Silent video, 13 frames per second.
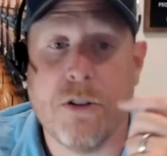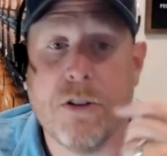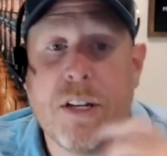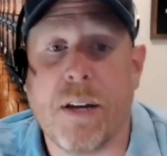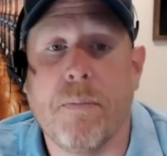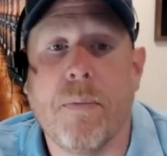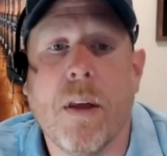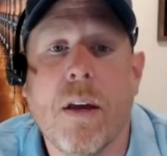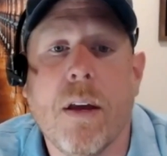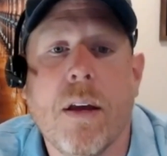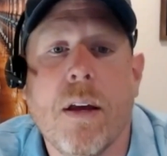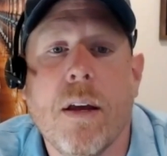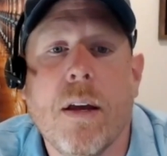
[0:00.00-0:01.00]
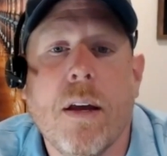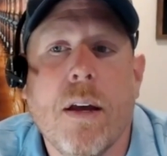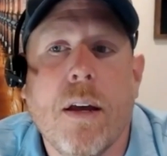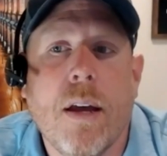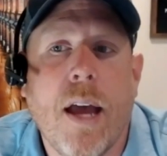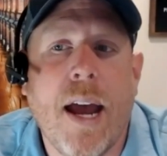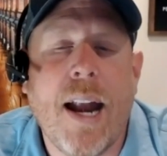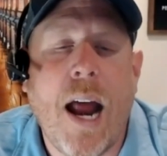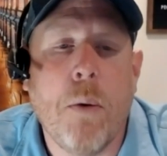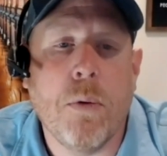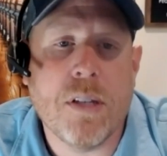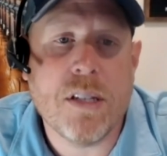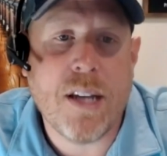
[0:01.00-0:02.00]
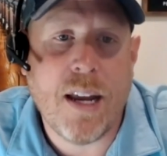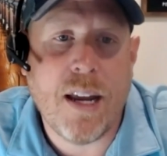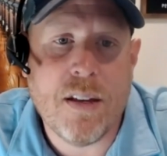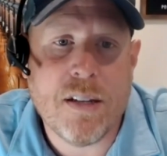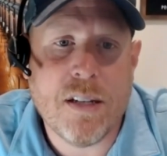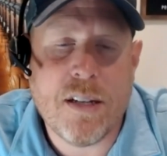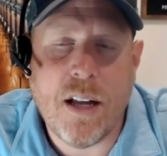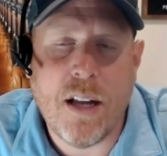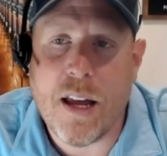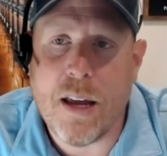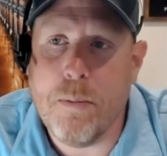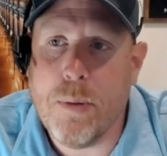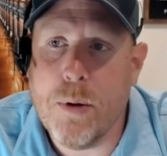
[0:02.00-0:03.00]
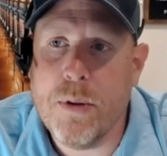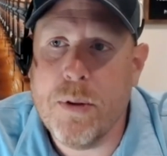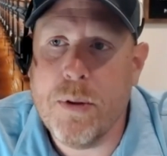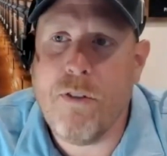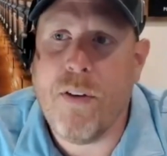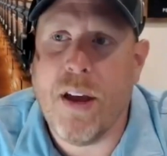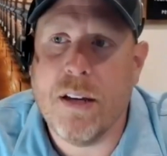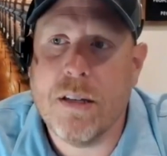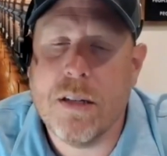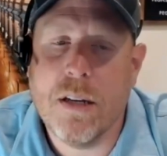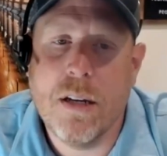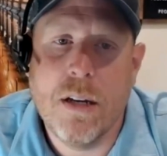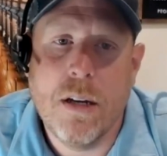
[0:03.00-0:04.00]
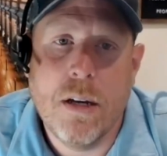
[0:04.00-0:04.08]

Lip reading: your team. And I will say this until I am blue in the face: